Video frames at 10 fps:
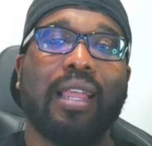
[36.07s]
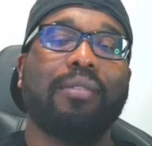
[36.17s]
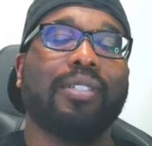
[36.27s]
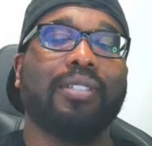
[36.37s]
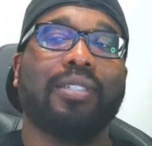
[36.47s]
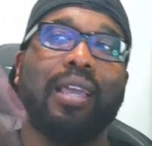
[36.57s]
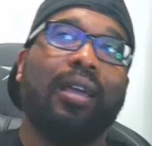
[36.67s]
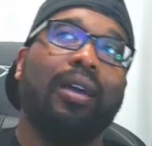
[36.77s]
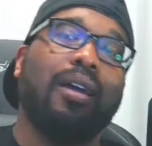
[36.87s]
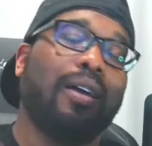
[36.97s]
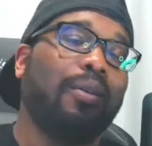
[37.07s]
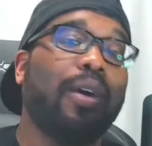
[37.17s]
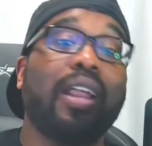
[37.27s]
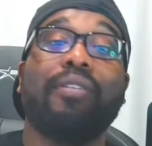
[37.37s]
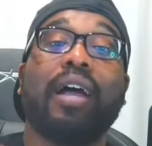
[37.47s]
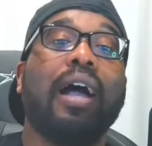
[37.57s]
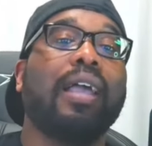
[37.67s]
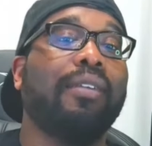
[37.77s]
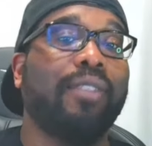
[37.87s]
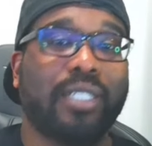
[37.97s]
I was just like, whatever, I'll
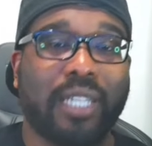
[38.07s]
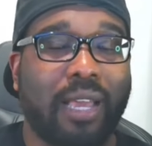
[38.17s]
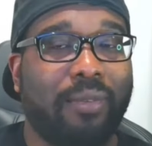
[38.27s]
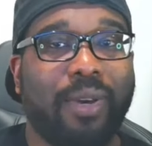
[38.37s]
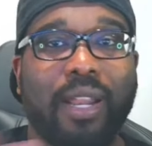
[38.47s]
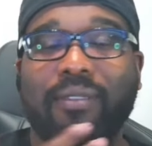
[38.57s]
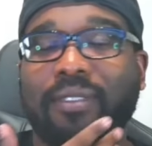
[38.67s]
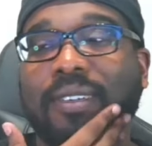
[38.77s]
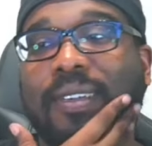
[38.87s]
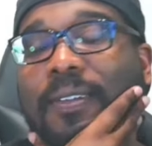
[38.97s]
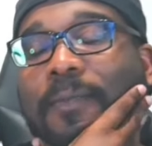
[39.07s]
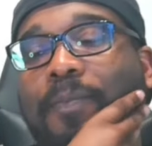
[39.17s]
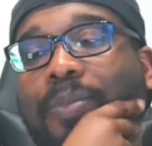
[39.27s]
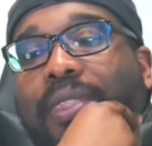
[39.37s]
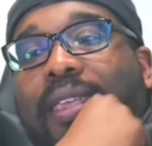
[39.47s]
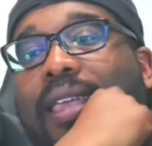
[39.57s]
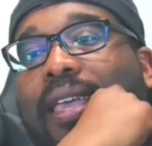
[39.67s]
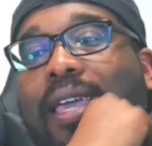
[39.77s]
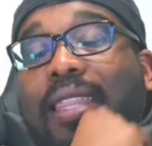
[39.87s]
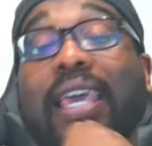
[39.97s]
give it a shot, whatever.
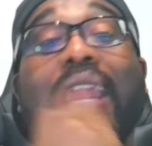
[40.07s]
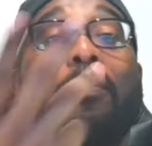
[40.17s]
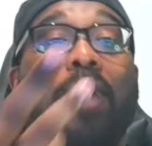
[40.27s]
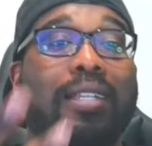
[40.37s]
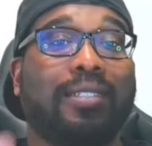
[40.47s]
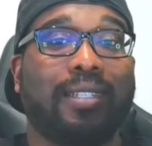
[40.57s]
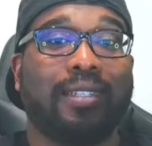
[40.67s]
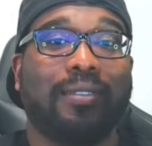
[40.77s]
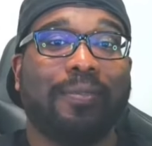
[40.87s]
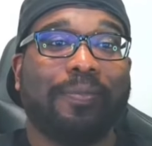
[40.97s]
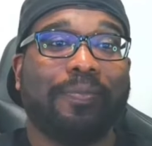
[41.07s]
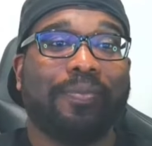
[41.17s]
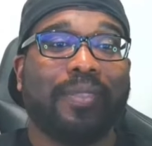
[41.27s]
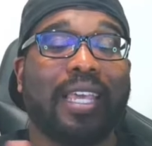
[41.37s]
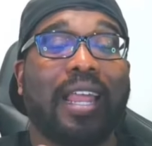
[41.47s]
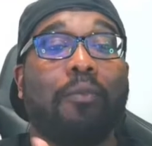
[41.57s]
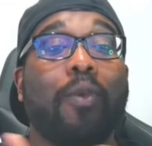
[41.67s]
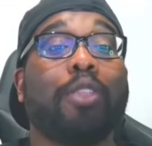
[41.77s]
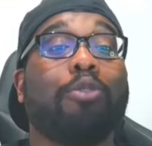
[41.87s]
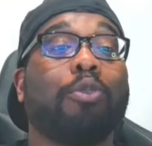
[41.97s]
And then I watched it and I
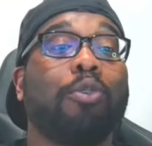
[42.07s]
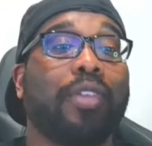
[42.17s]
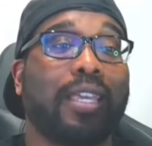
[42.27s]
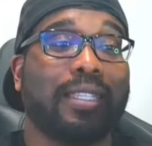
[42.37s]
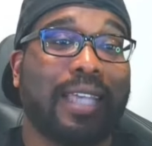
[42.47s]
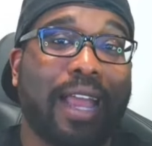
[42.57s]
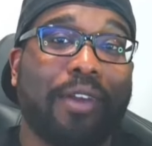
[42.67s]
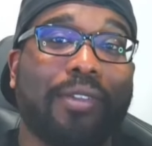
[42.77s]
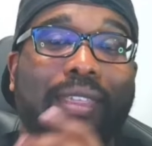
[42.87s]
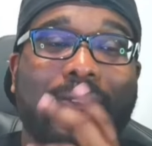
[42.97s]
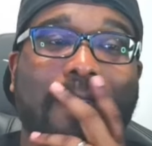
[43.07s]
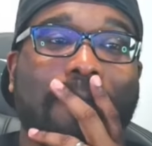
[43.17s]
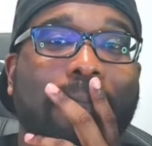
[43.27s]
went through the entire thing.